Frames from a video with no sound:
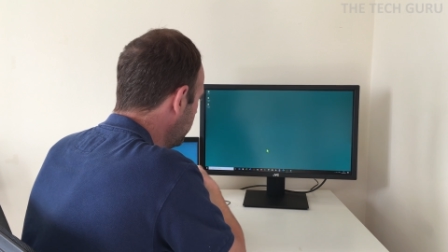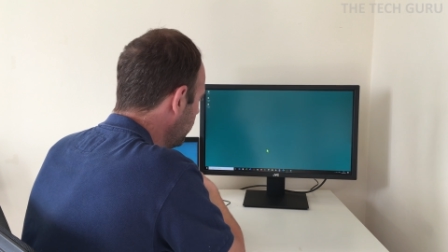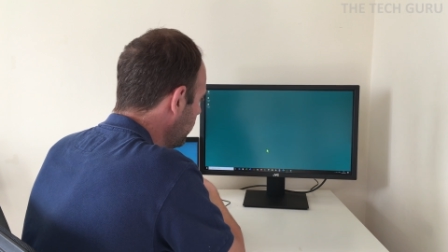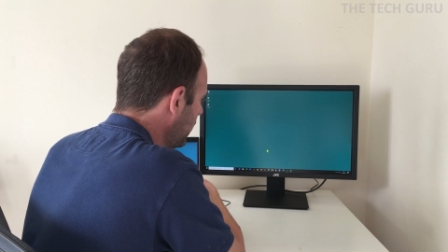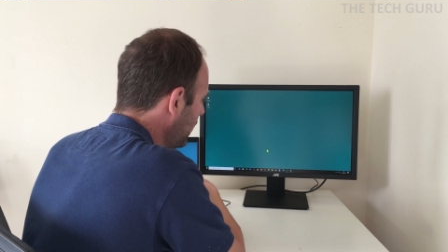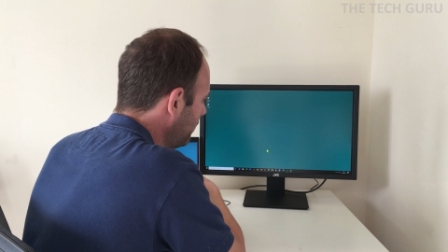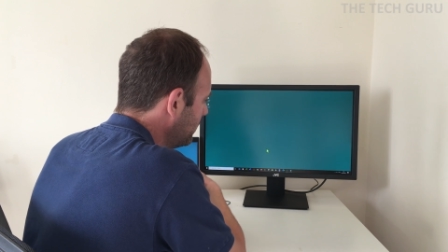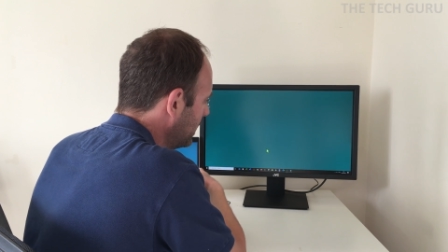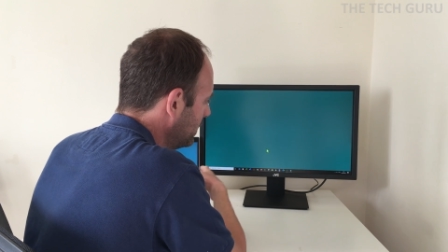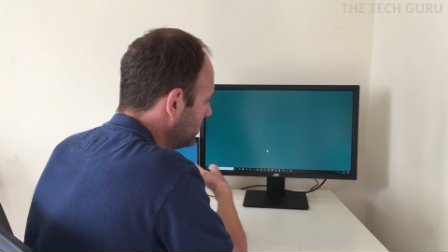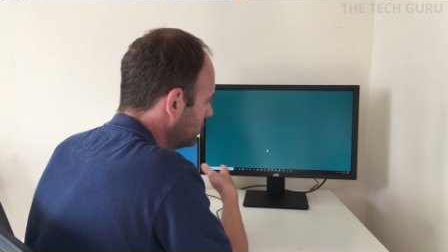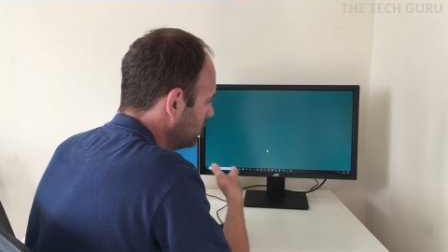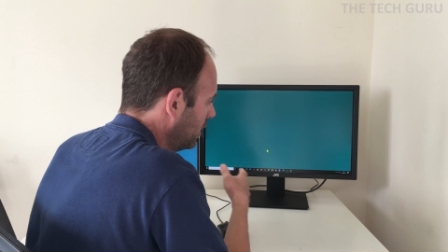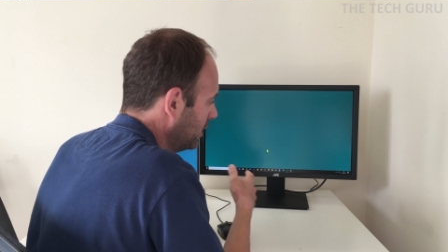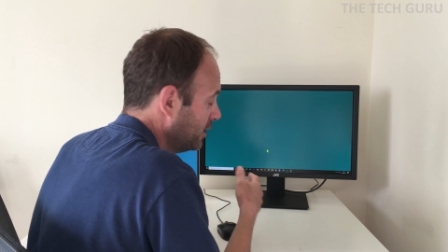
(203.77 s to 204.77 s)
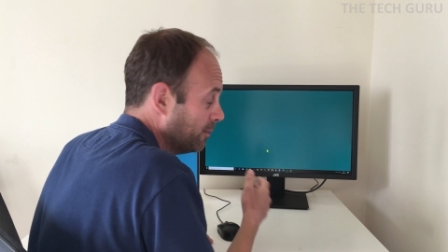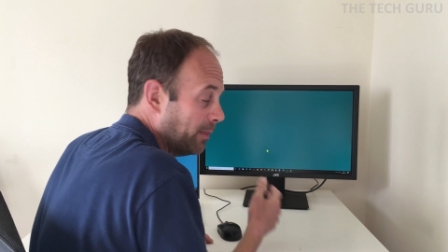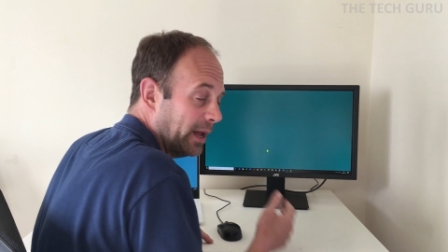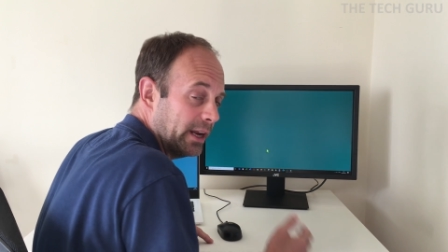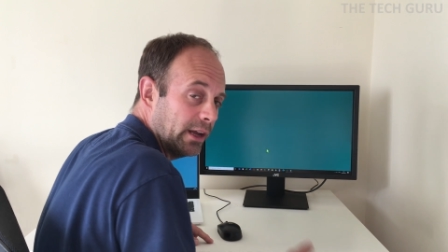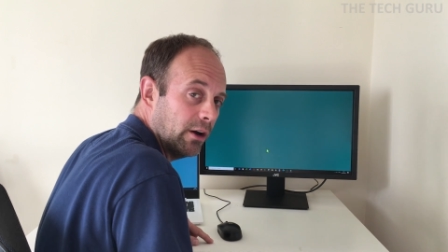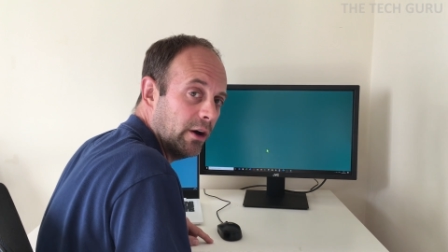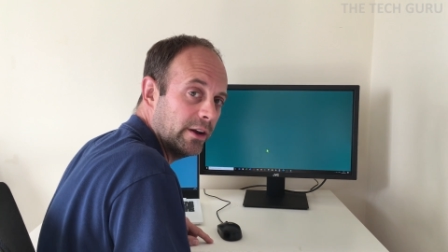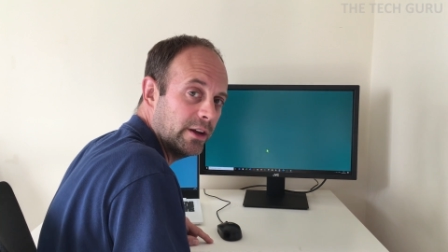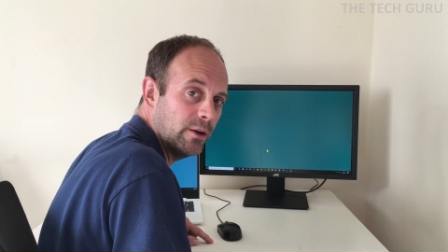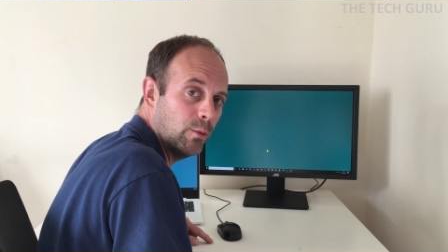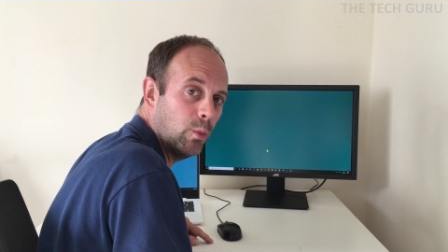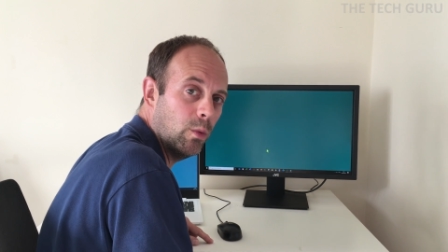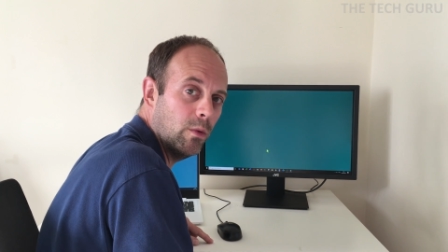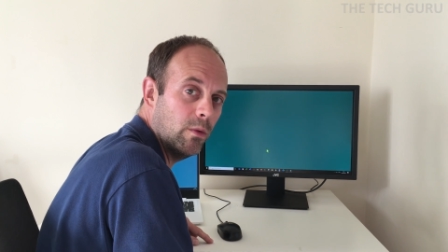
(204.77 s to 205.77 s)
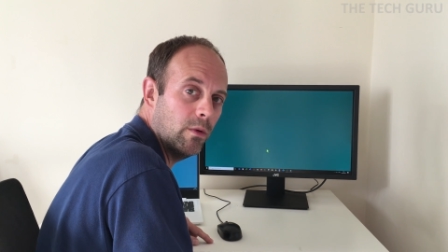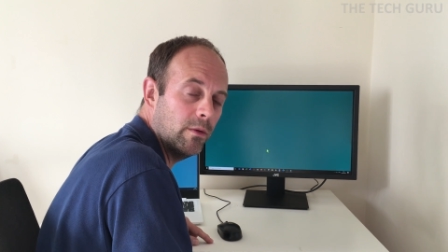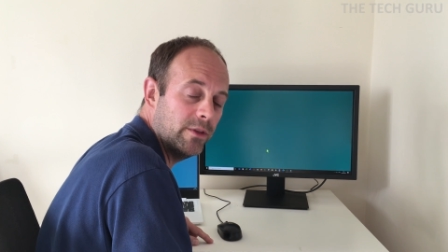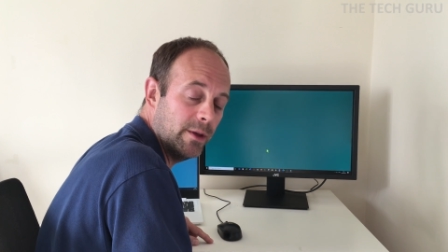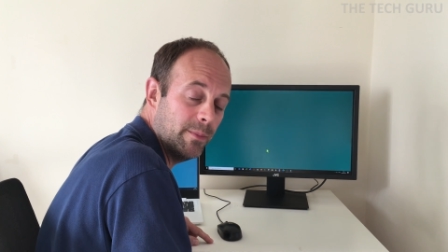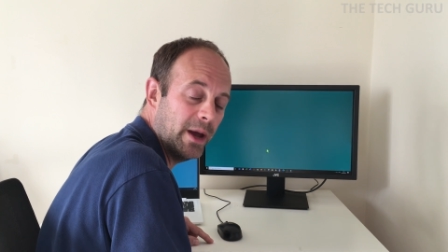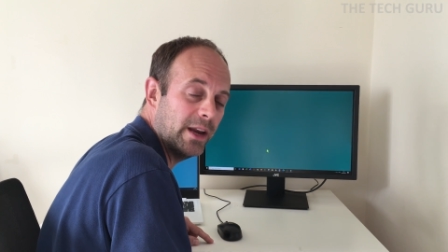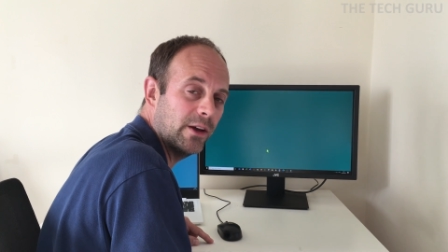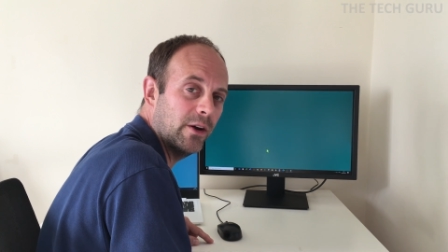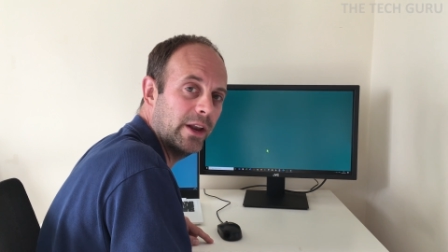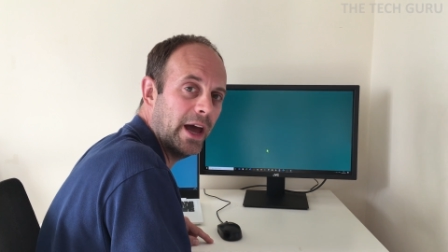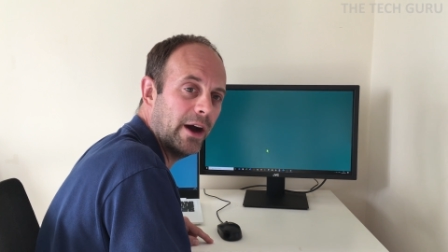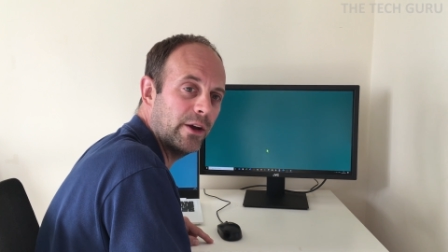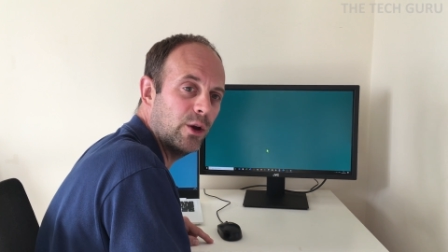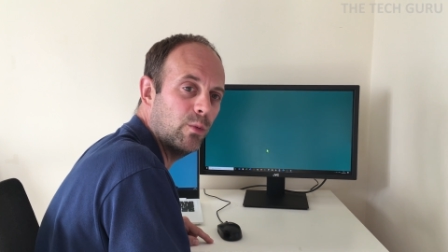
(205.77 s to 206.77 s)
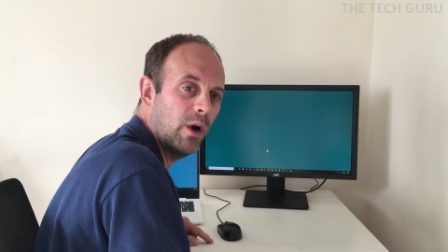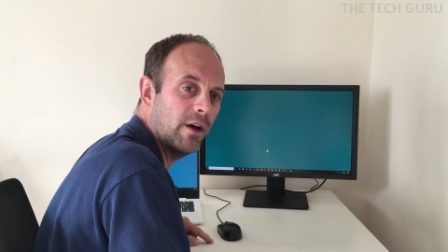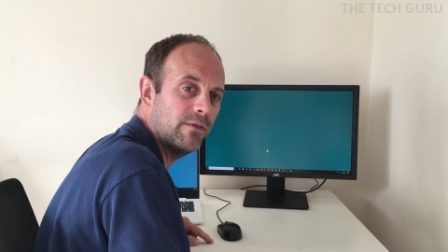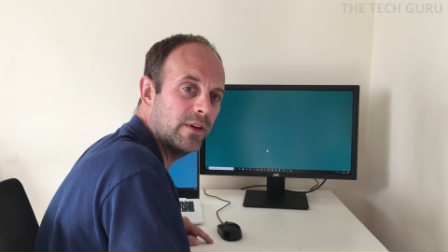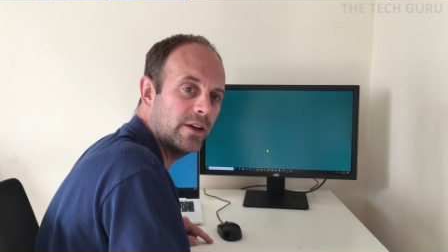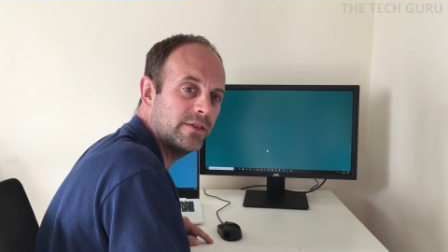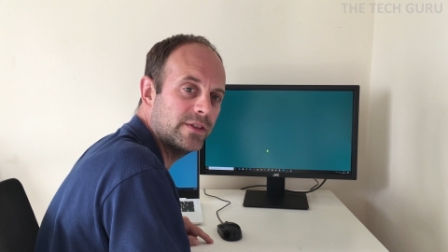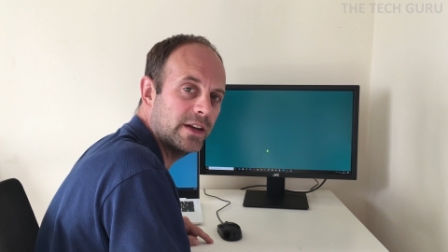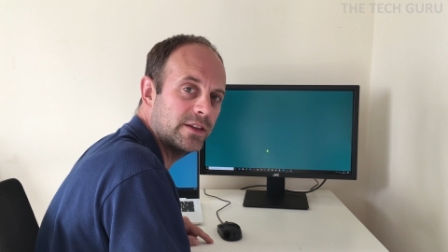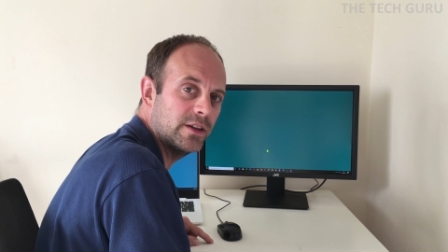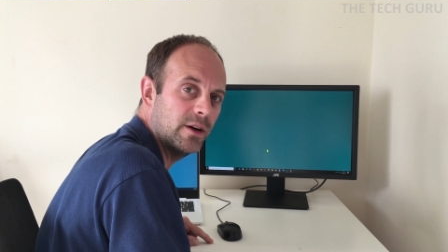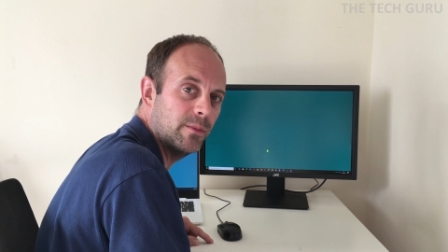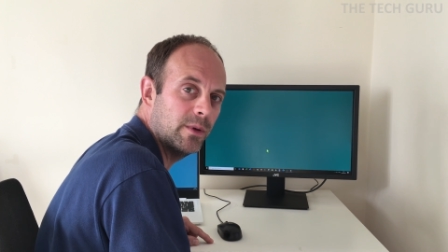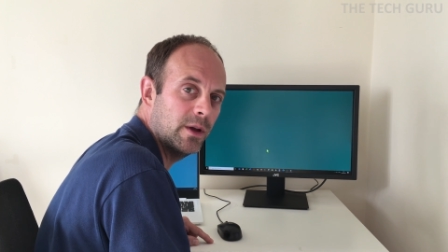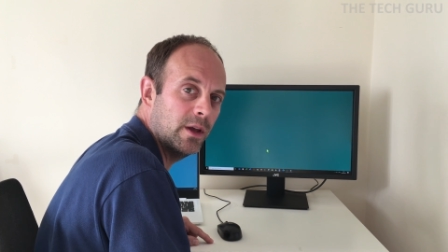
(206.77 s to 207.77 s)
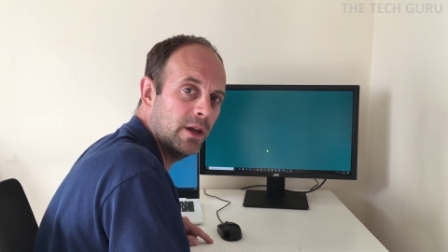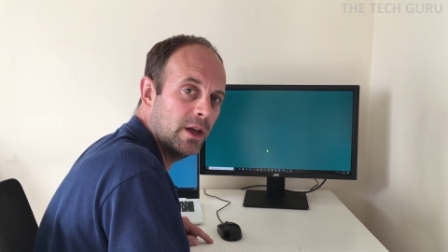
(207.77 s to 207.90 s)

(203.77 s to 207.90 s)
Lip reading: or the left hand side depending on how your workflow is set up,